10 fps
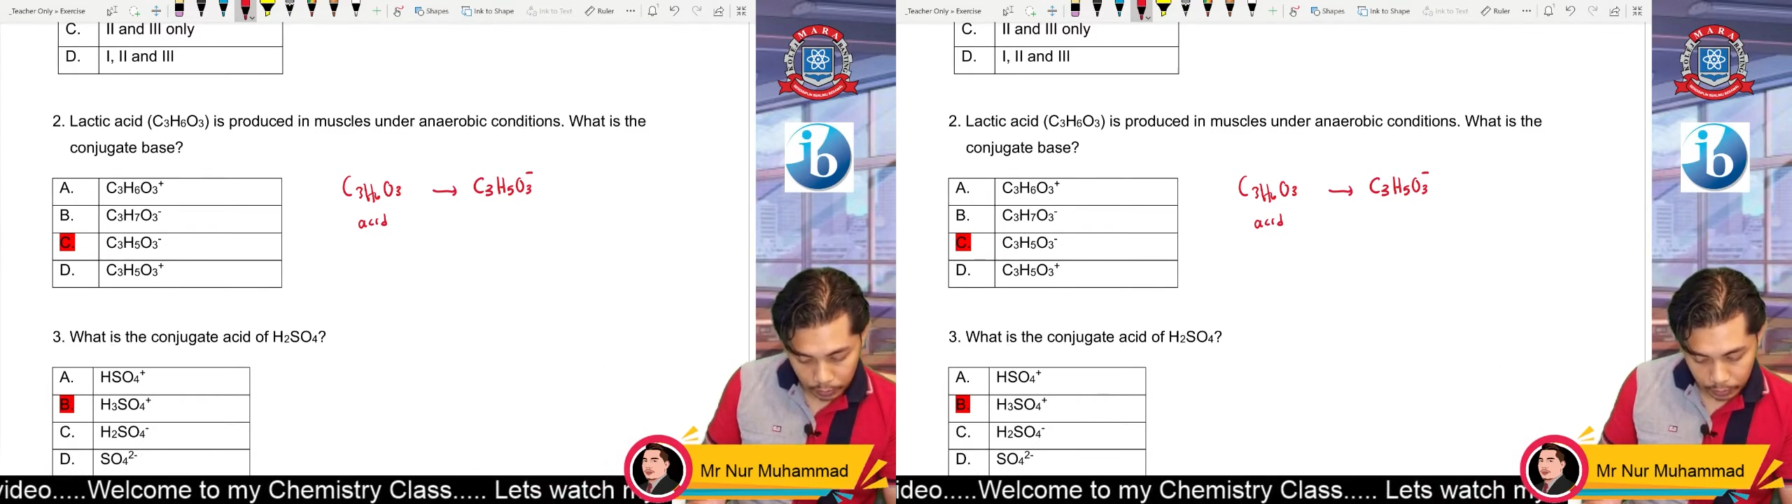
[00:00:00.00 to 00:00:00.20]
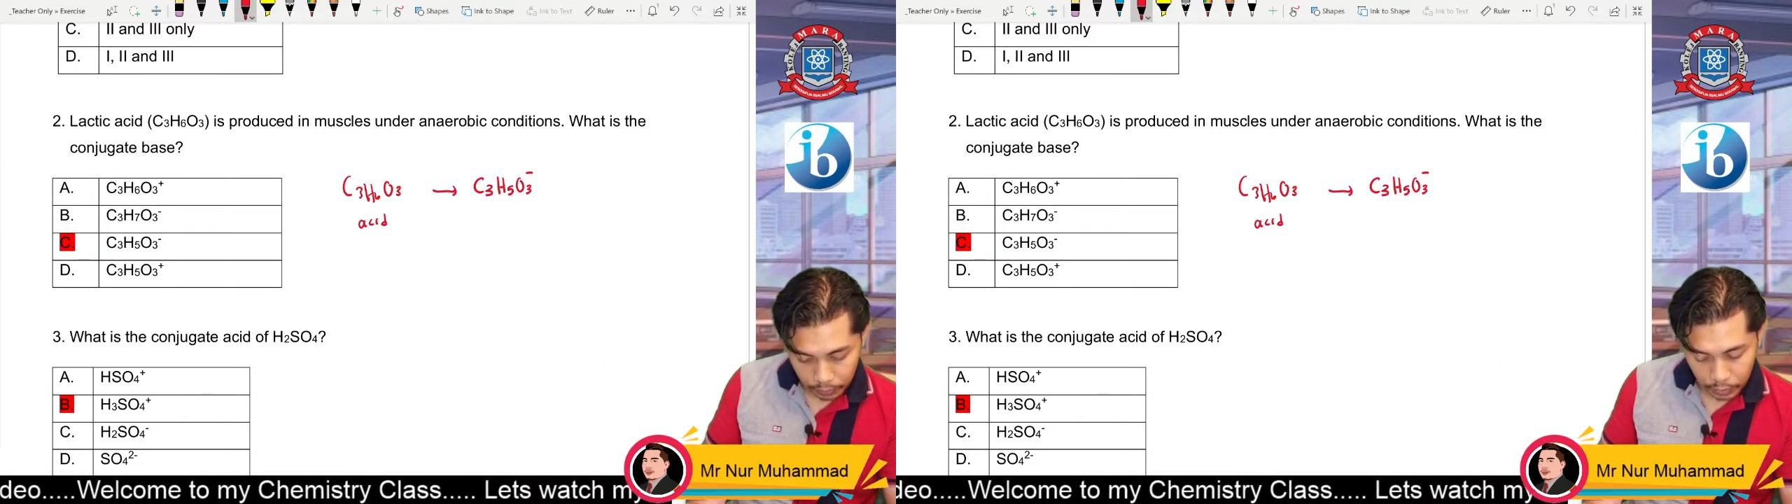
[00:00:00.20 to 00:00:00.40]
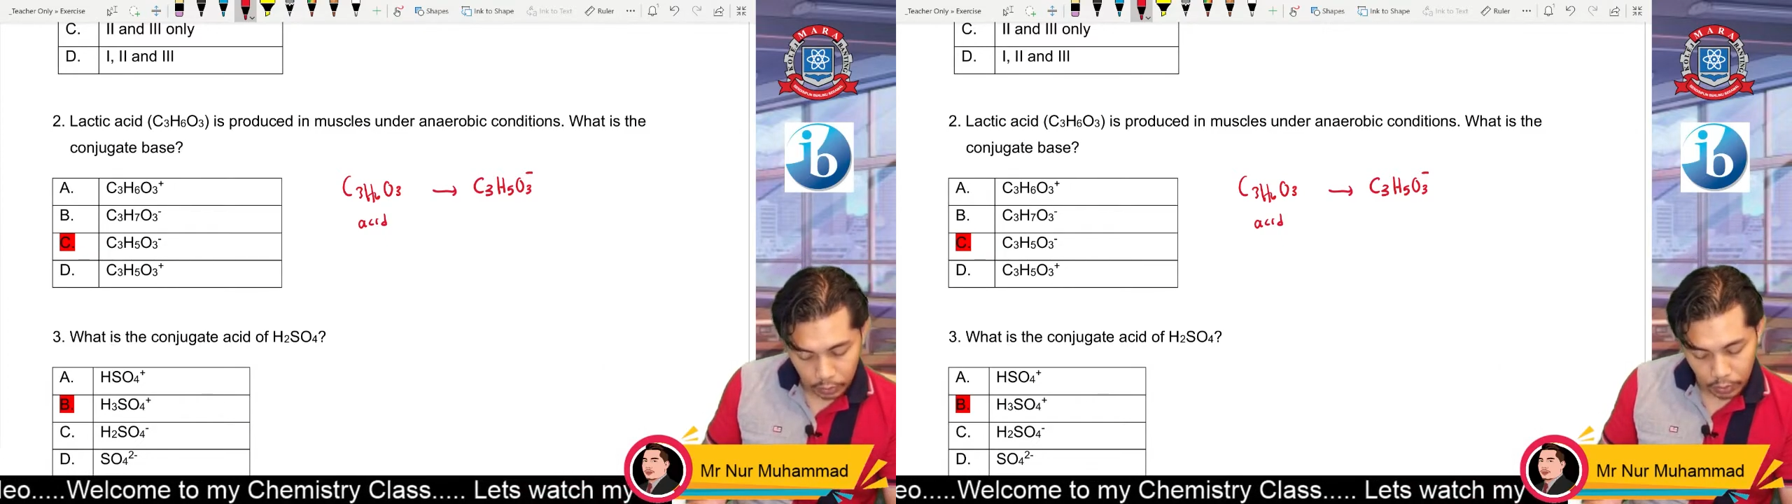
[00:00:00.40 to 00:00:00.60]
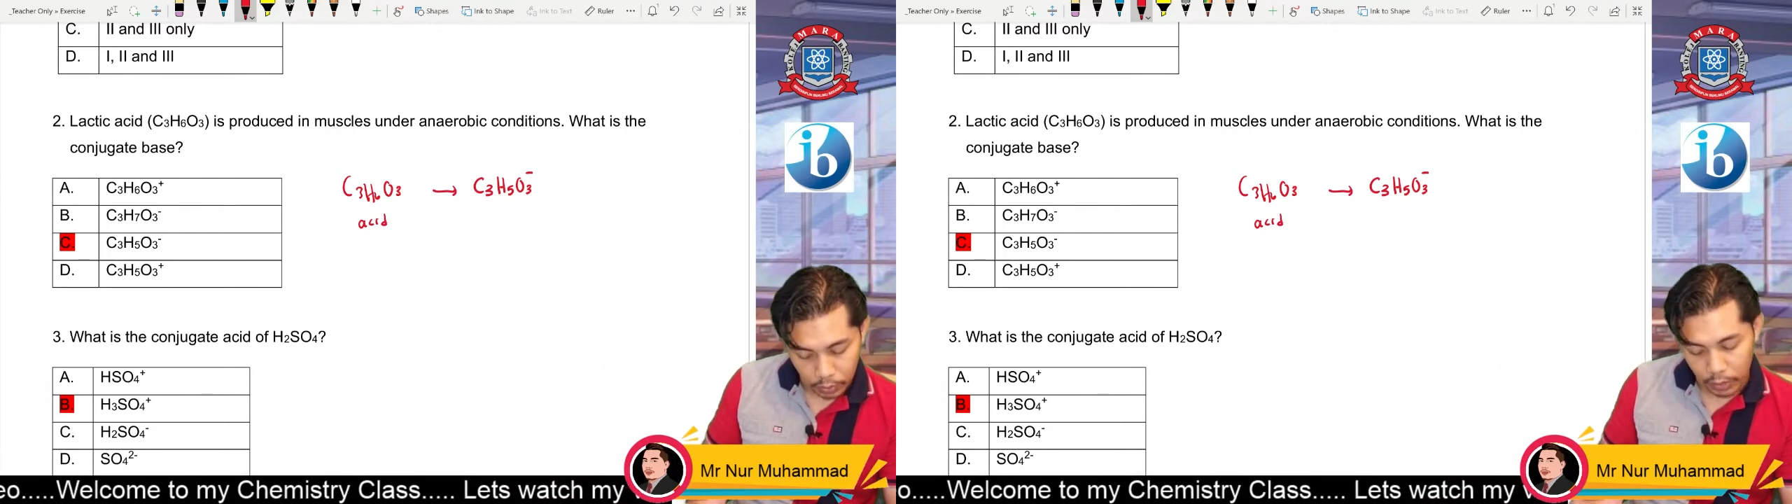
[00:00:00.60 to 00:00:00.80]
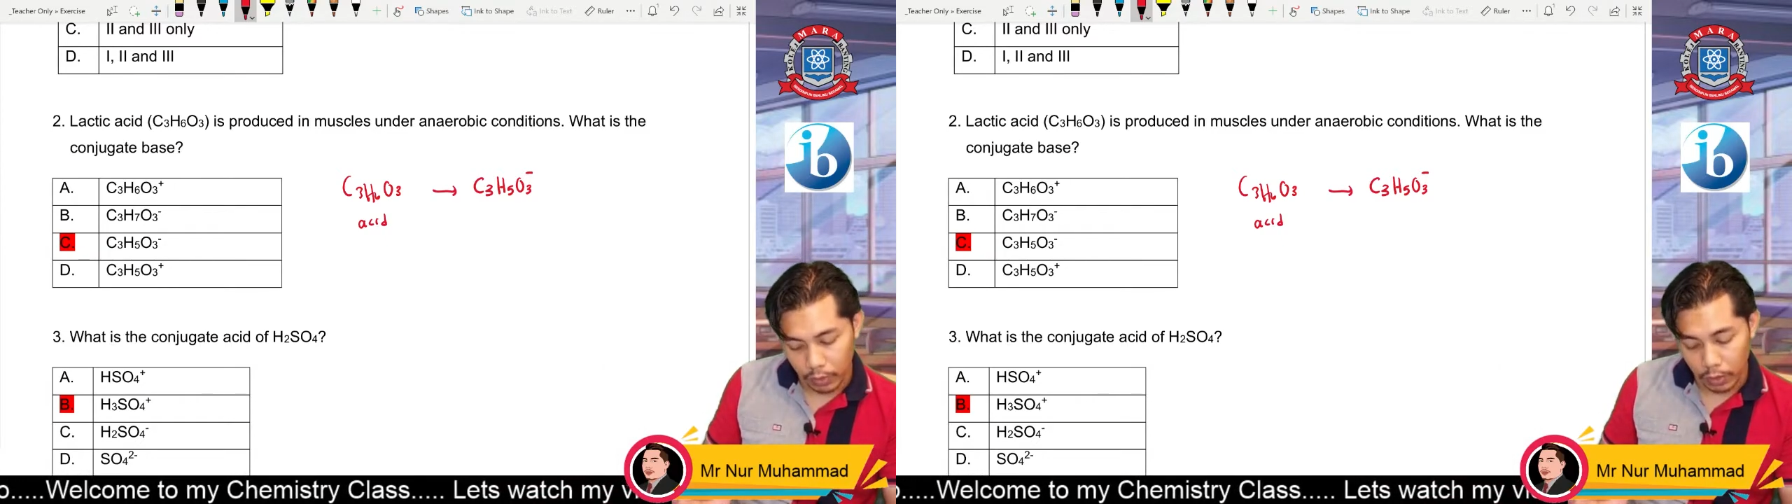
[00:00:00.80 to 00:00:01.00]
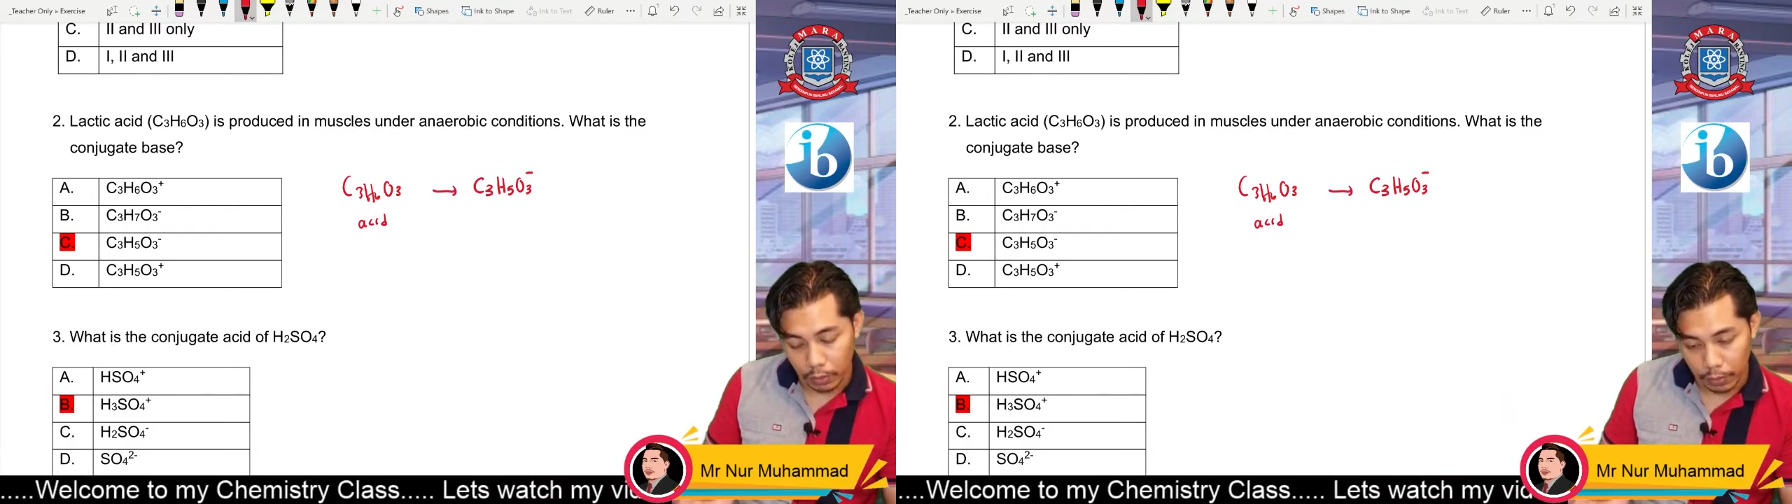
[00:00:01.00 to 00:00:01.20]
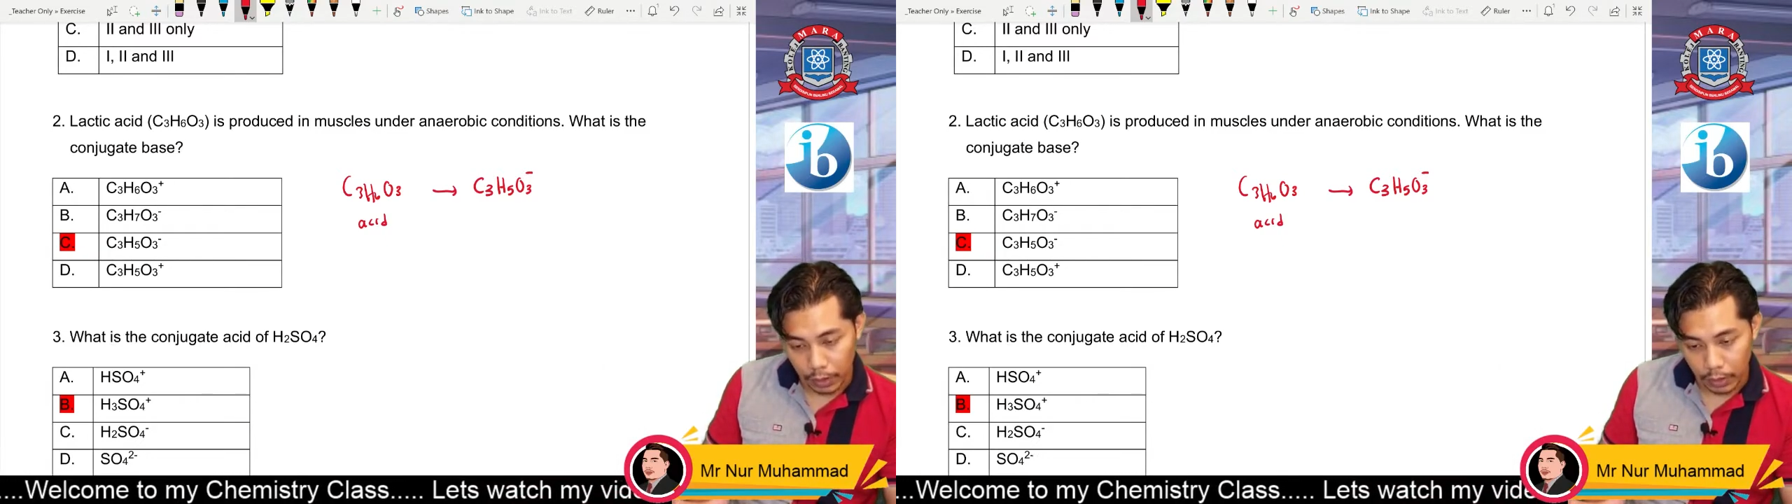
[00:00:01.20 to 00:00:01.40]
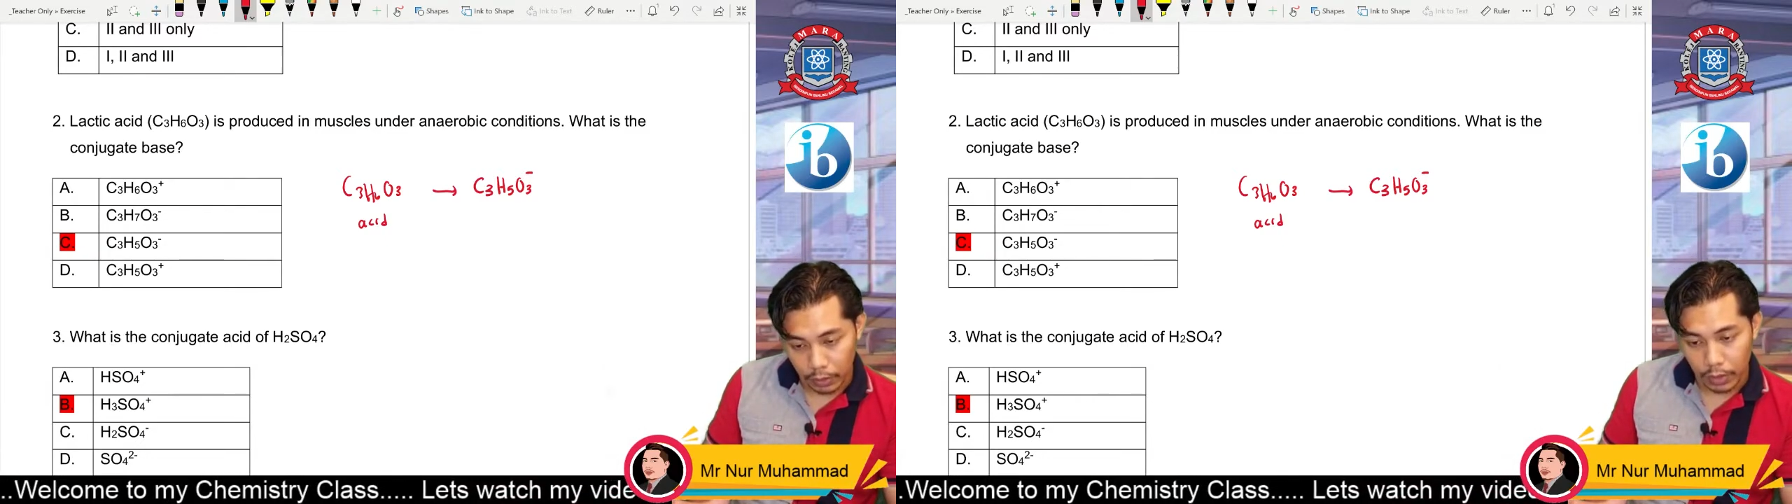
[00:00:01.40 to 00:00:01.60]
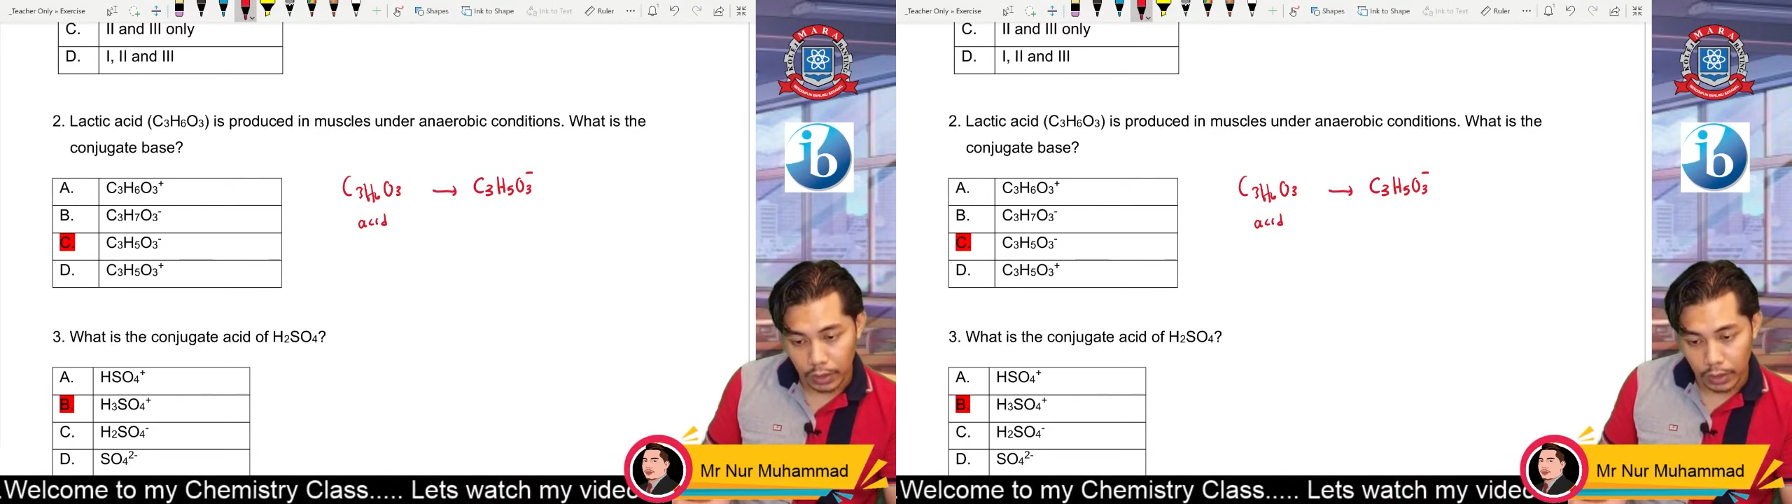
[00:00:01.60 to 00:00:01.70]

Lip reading: if the compound